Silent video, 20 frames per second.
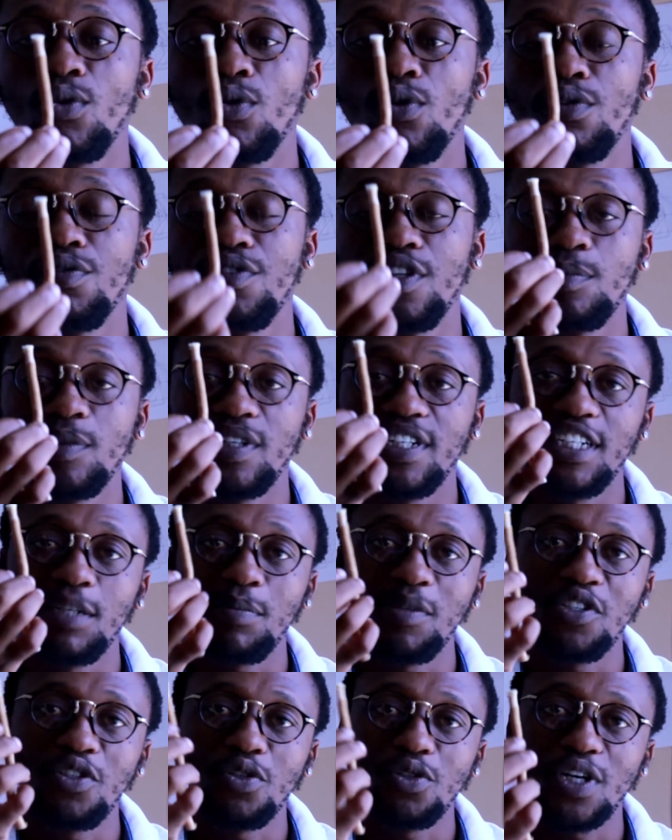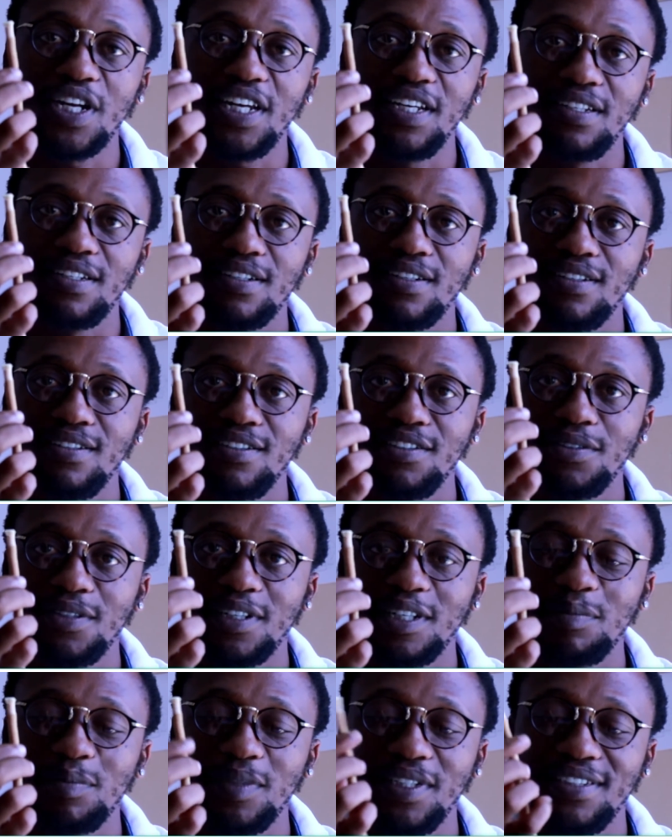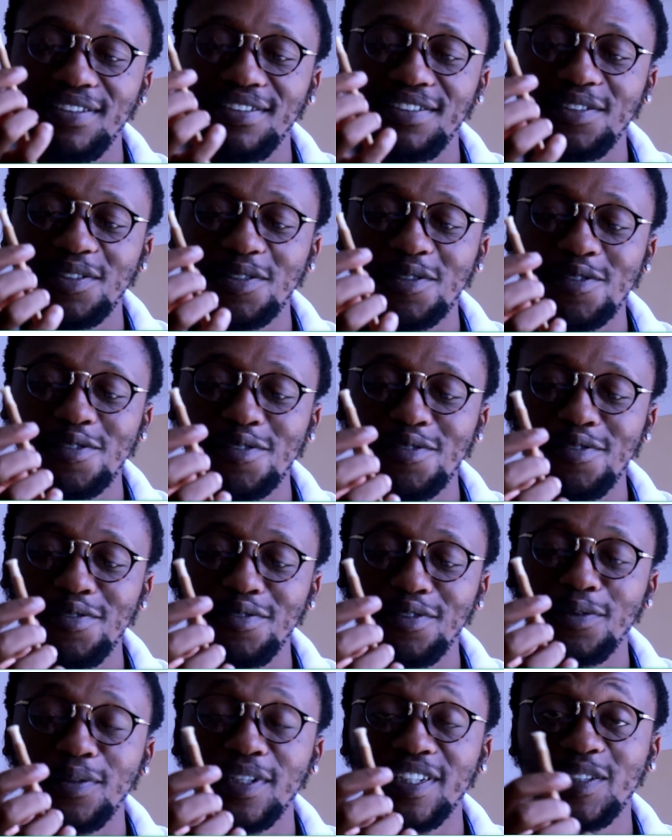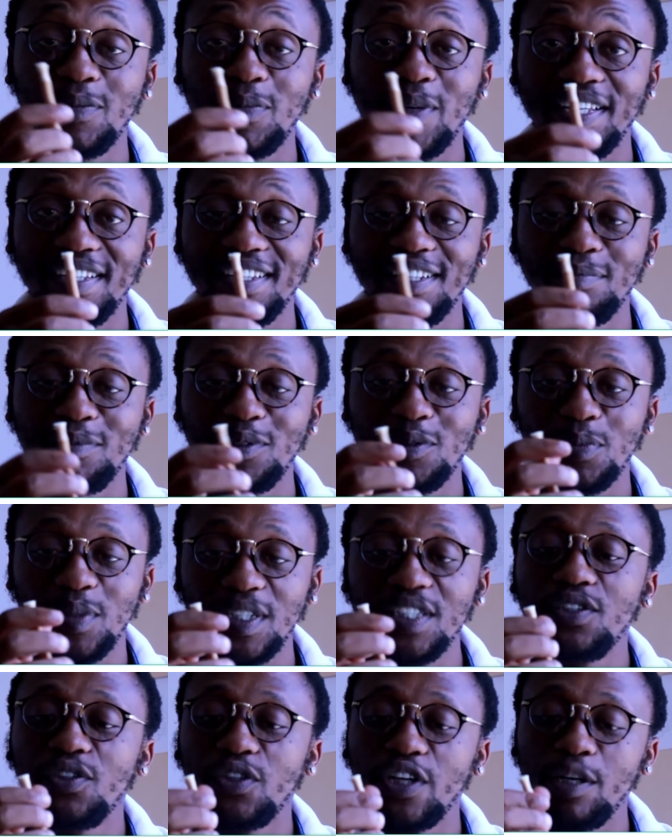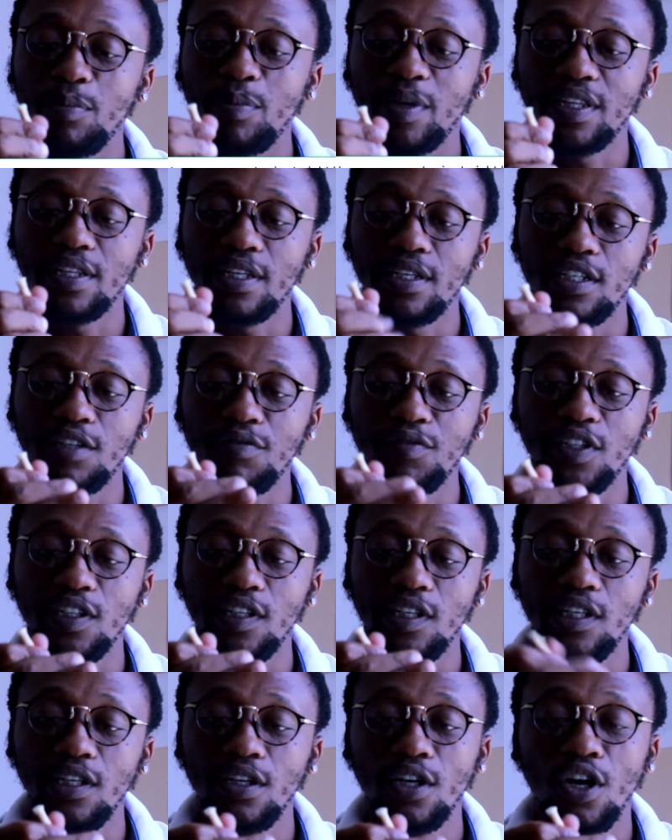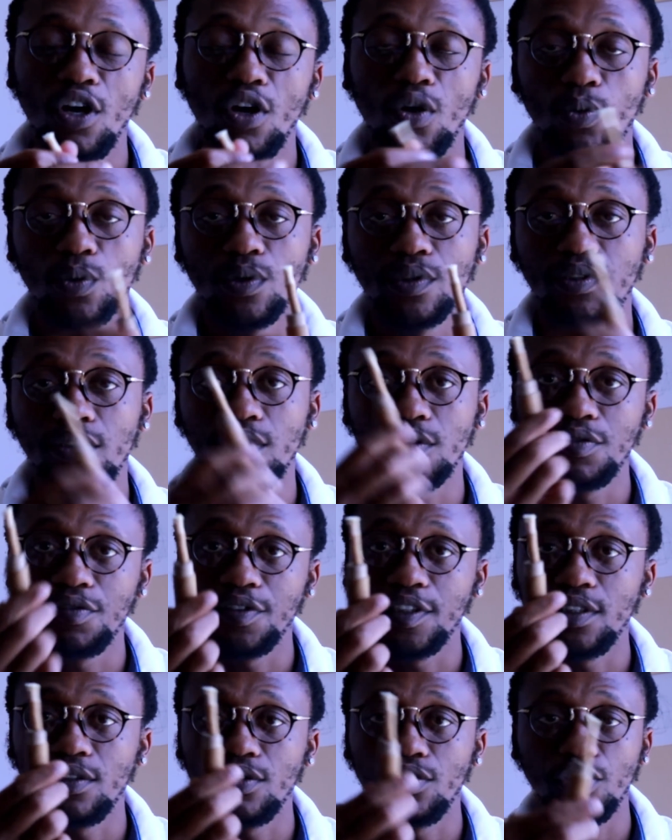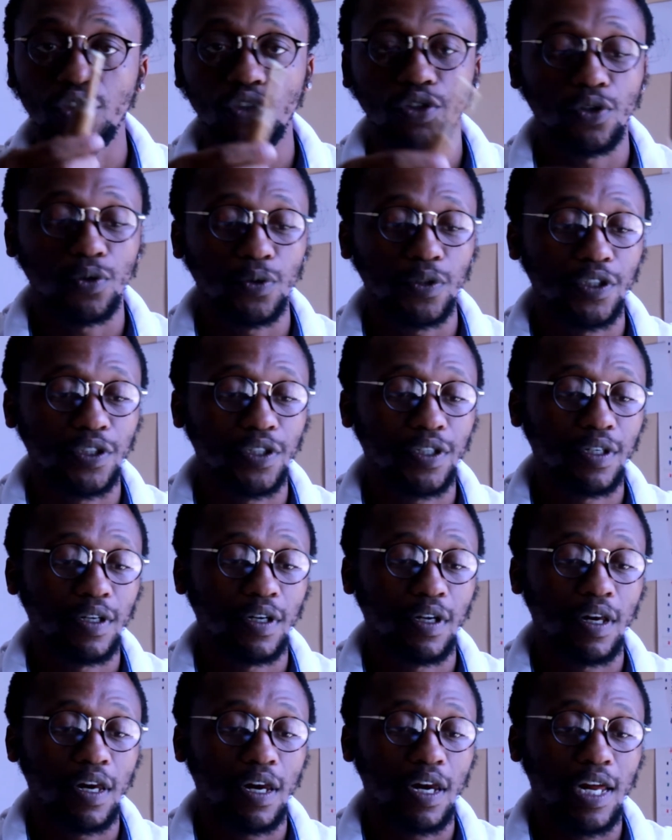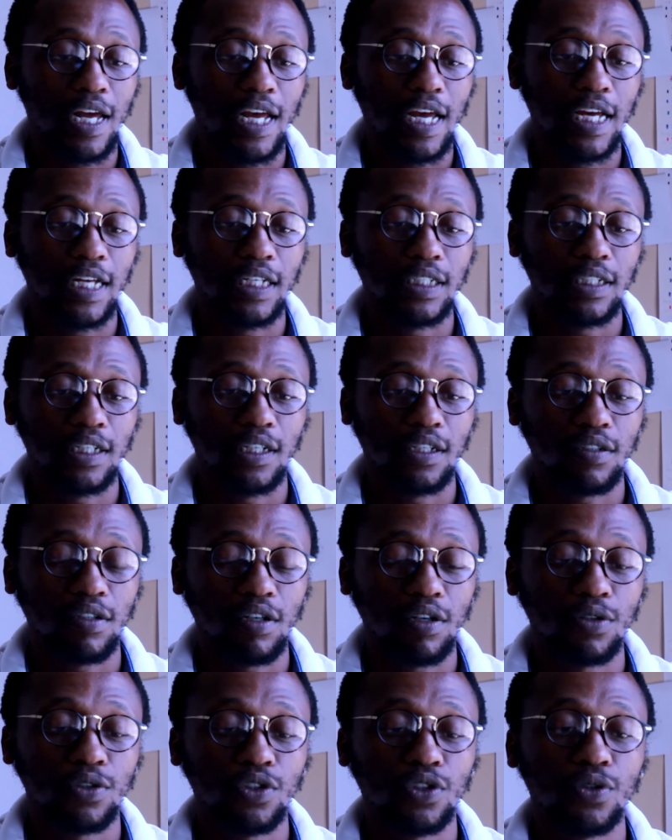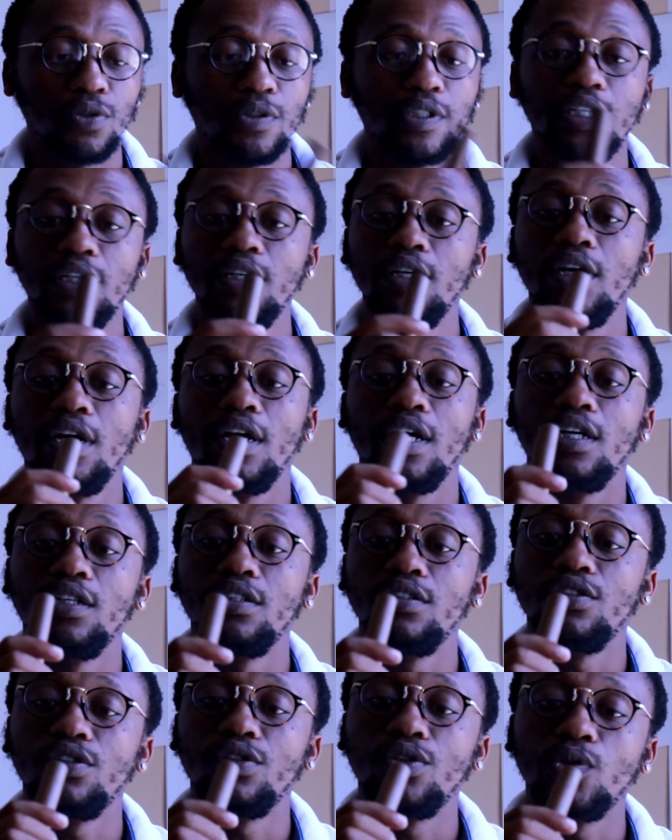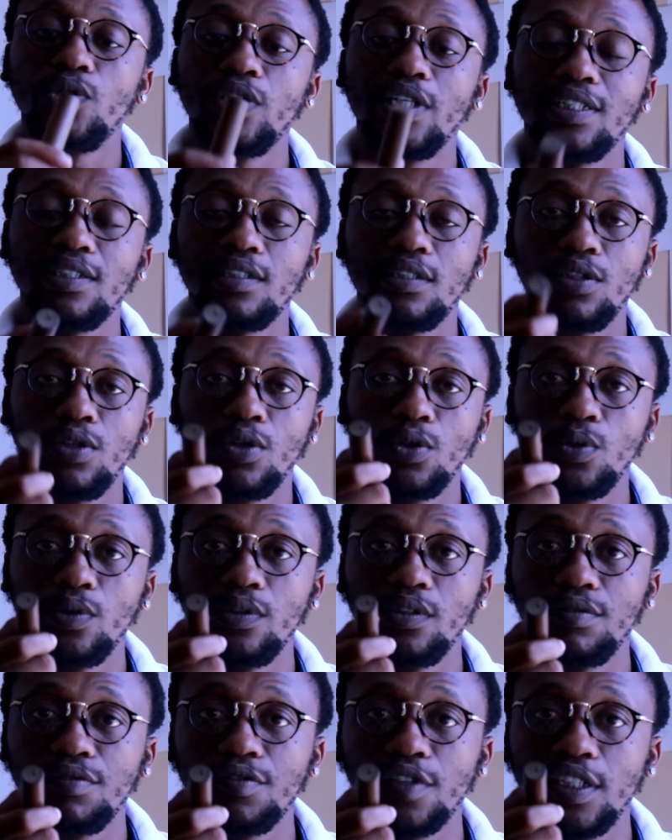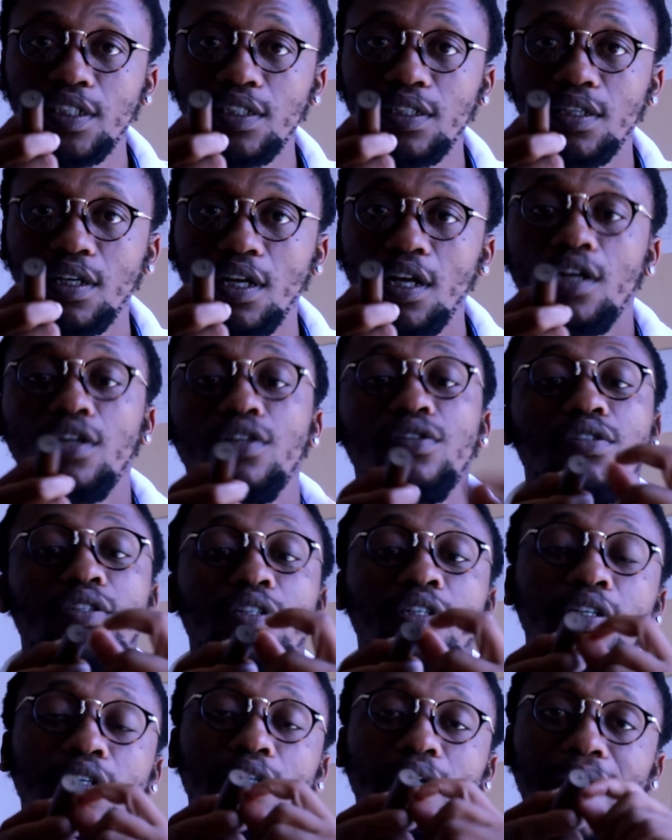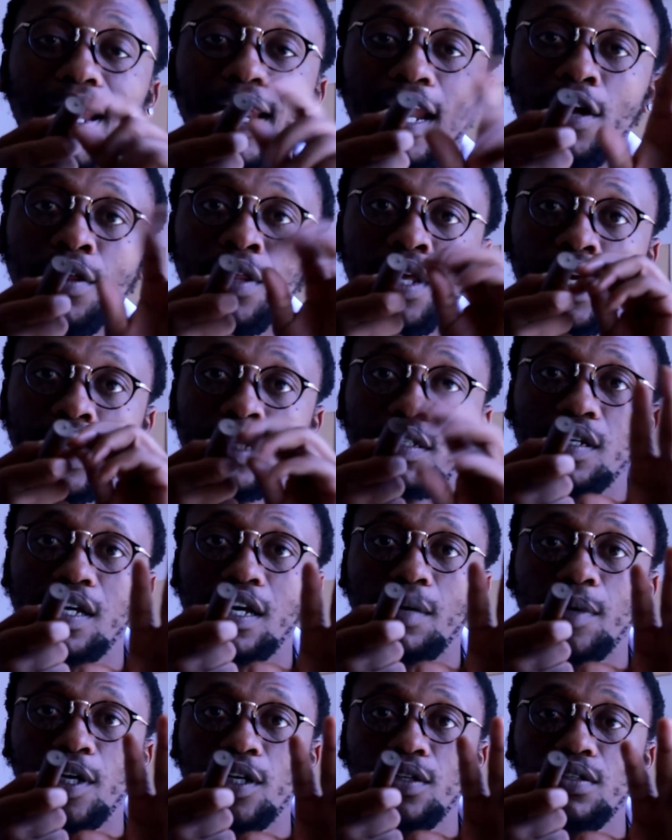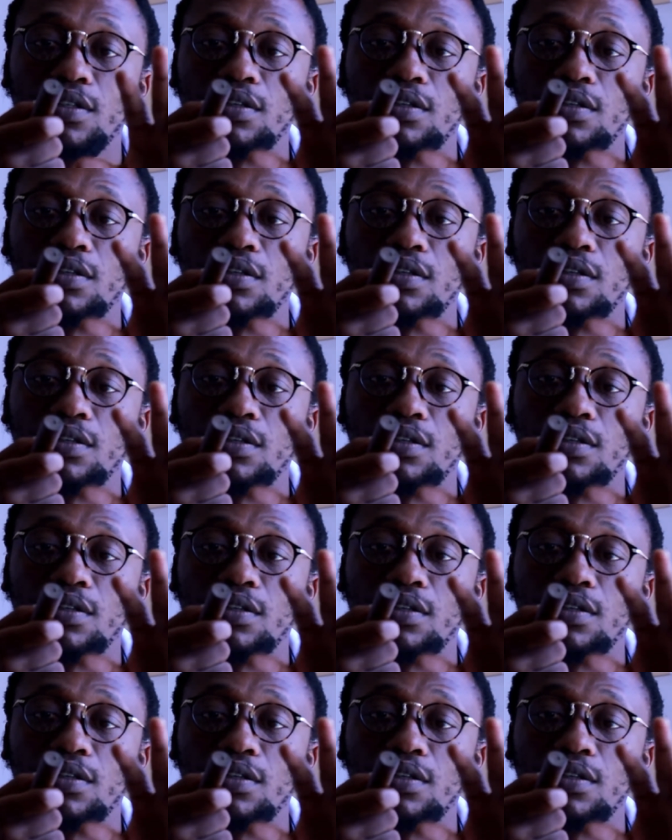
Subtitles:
all of them are going to be straight, you know what I mean? So don't expect them to be straight, but they definitely will still fit into your holder. And close your holder, and your holder has a little hole in the front to allow the air to come out,